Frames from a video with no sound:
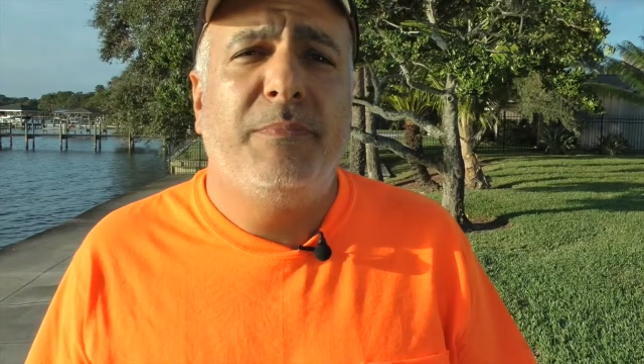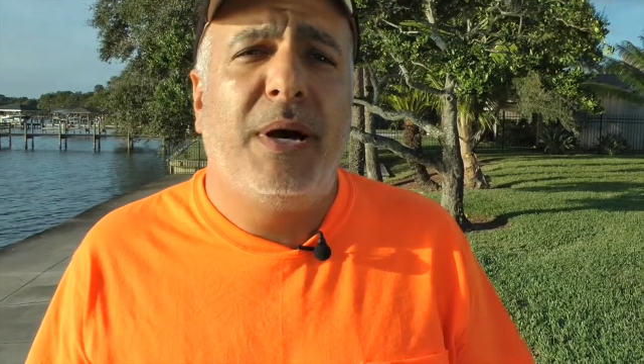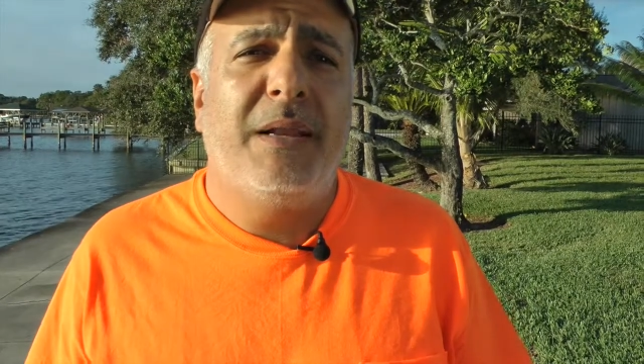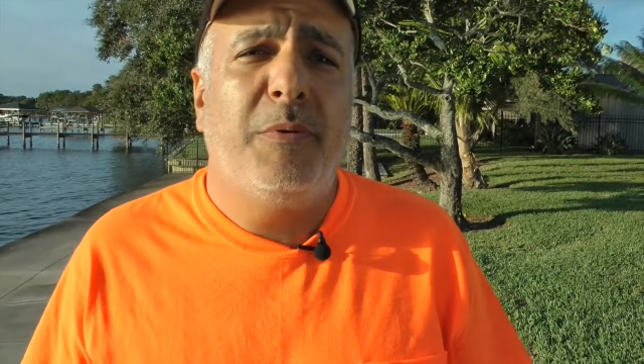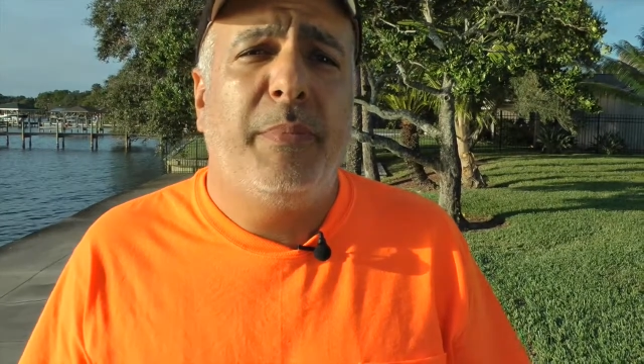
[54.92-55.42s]
in the
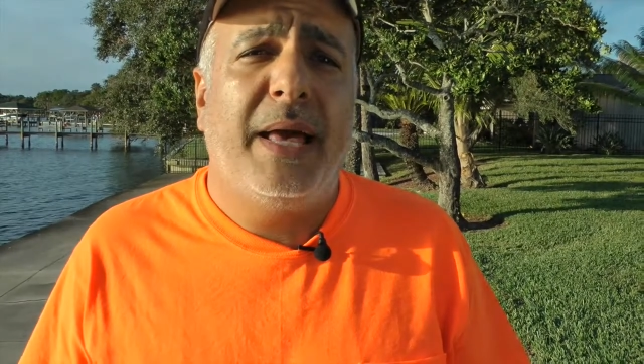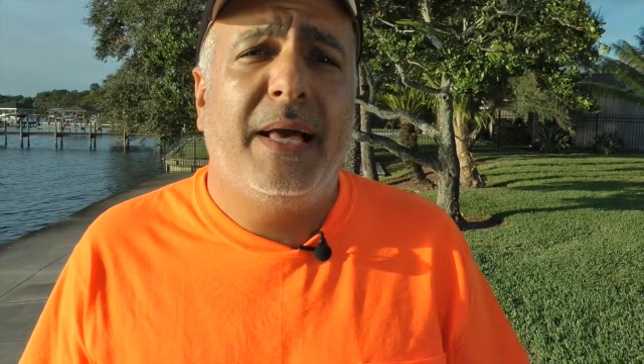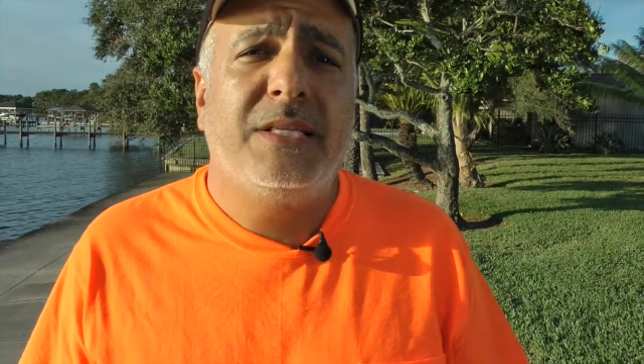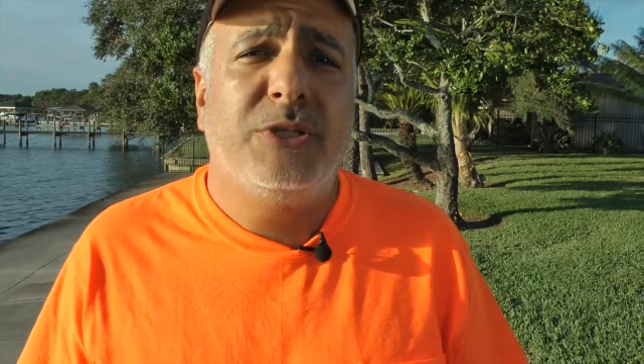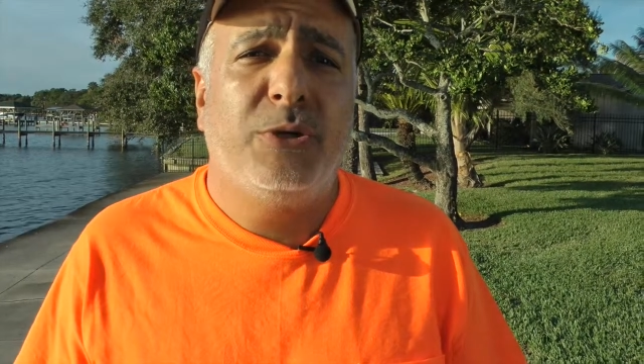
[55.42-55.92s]
bottom of
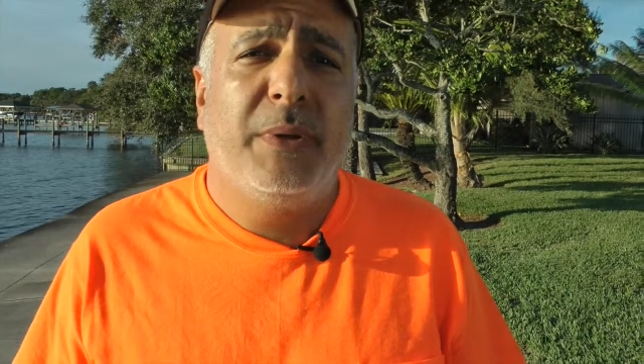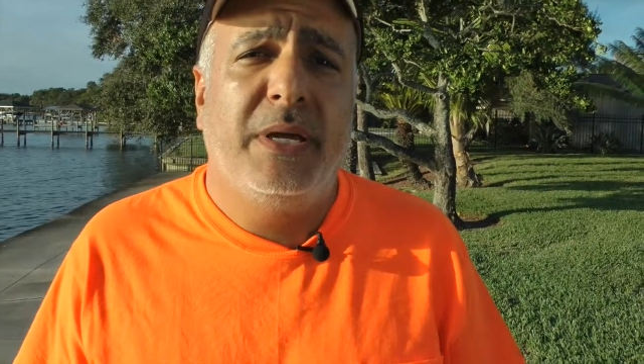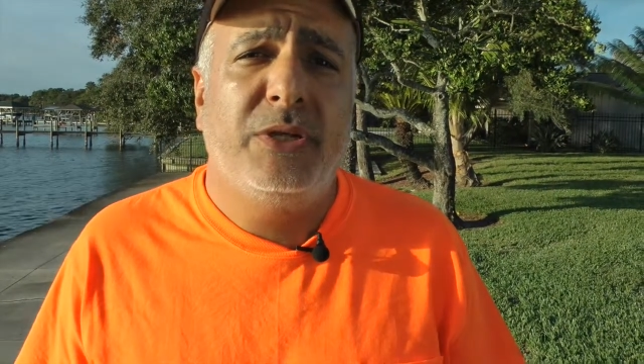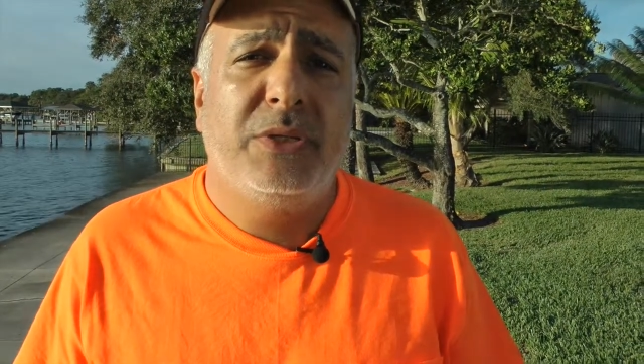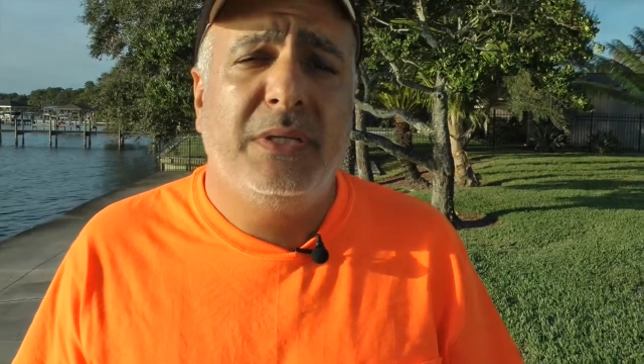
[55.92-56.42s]
bags in your
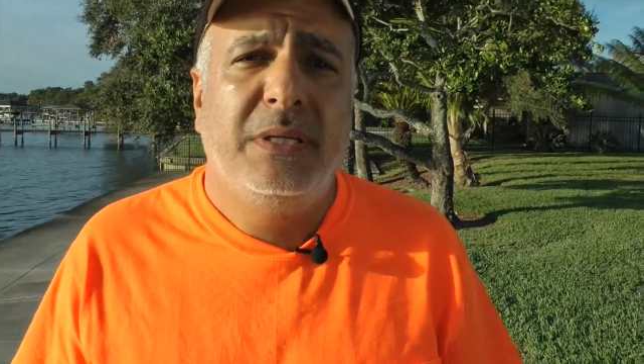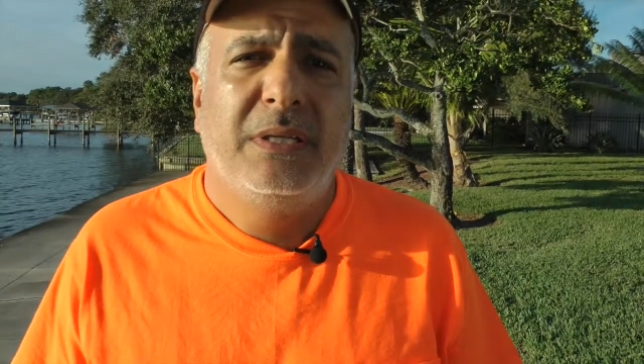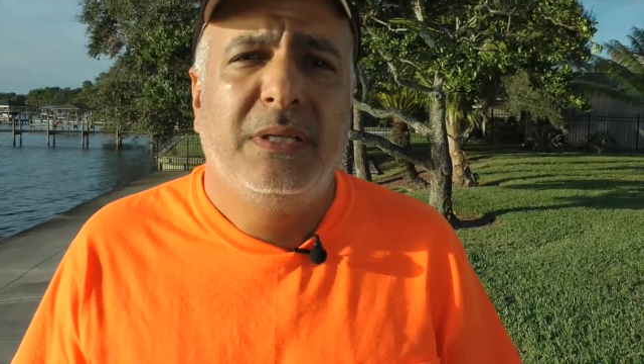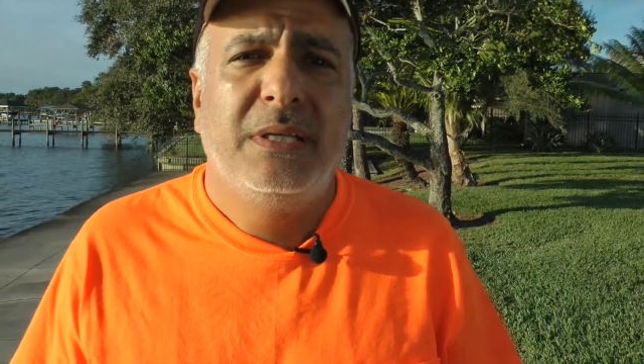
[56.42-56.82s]
pantry.